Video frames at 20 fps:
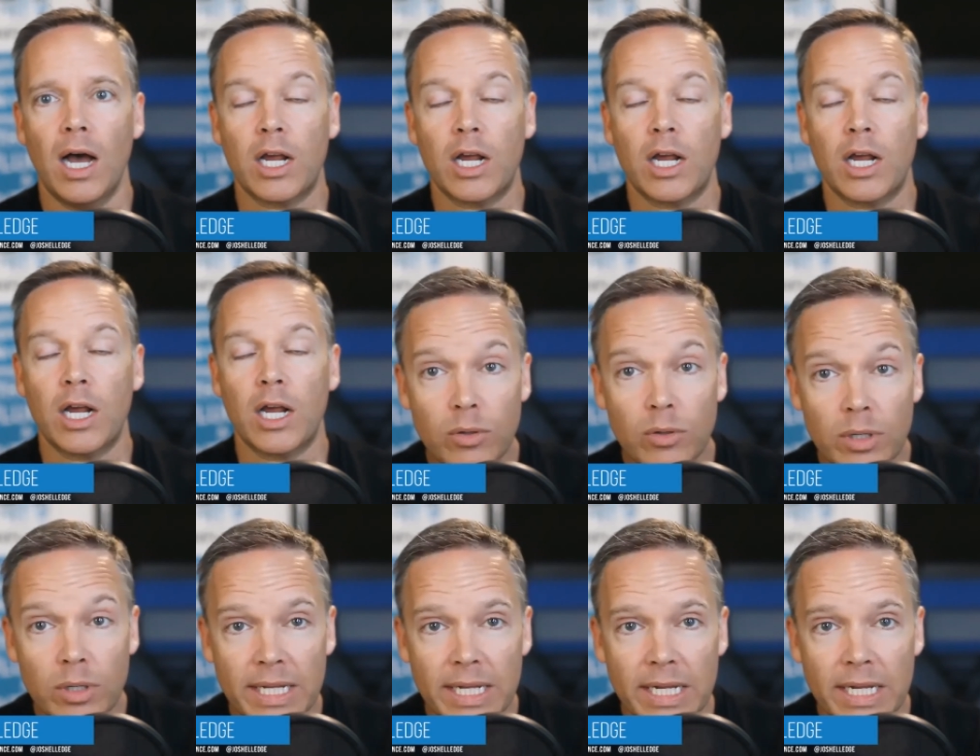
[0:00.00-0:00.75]

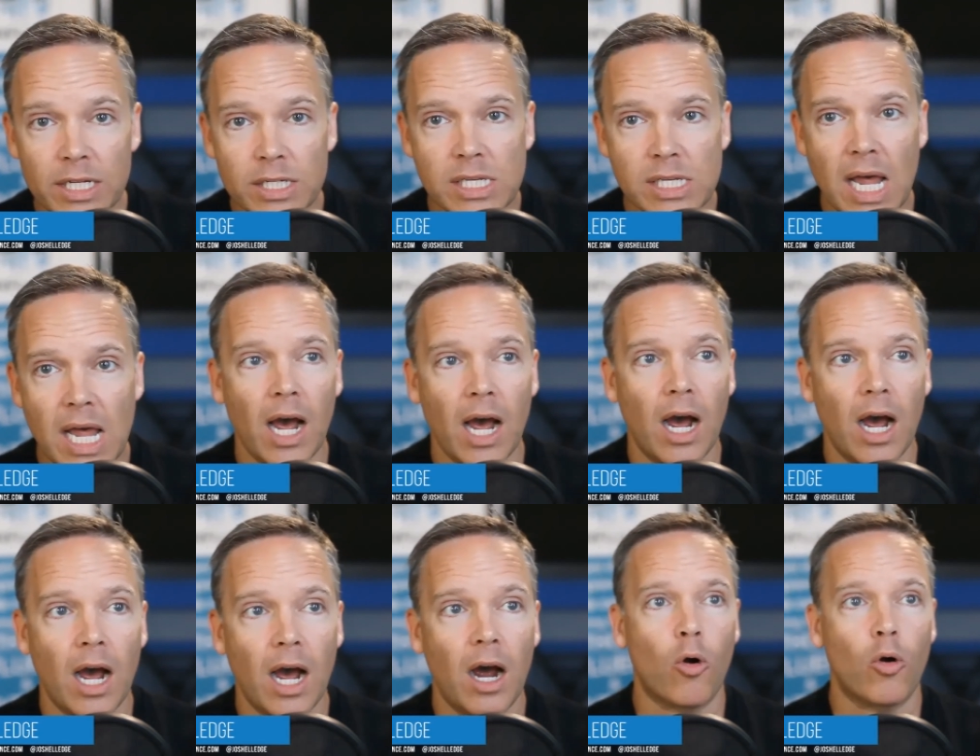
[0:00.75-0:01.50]
communities,
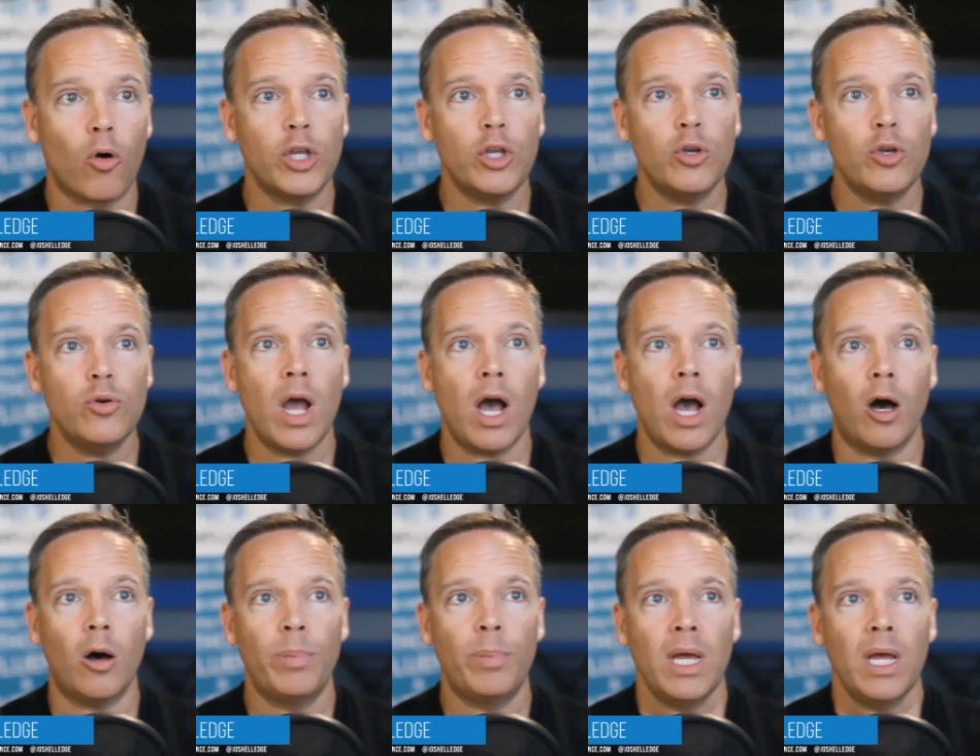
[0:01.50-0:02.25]
or you
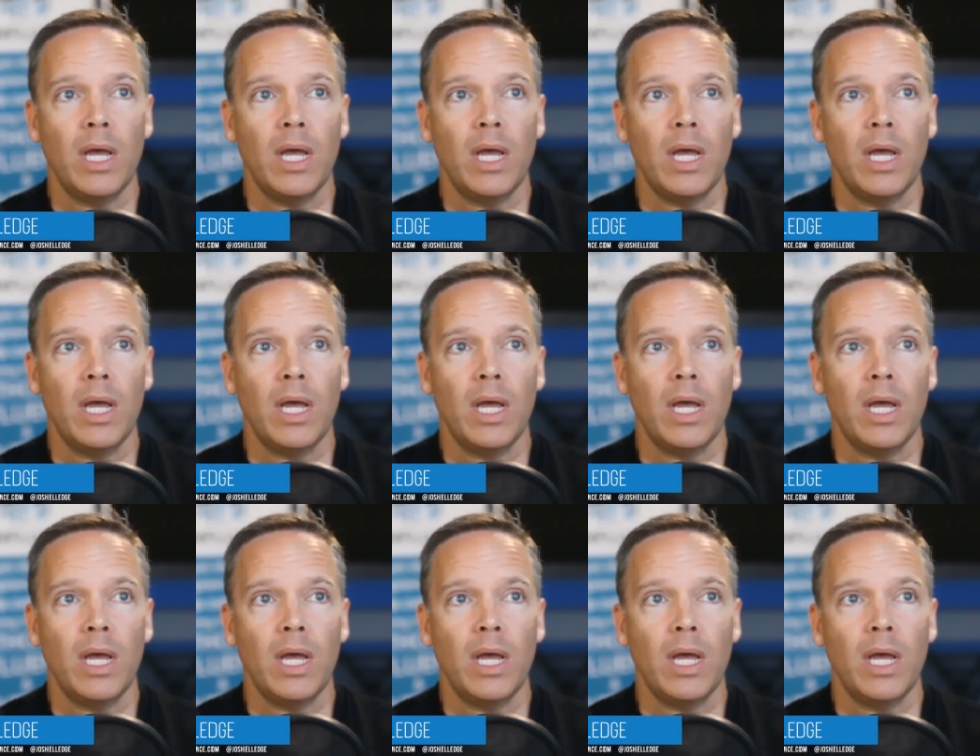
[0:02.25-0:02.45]
help,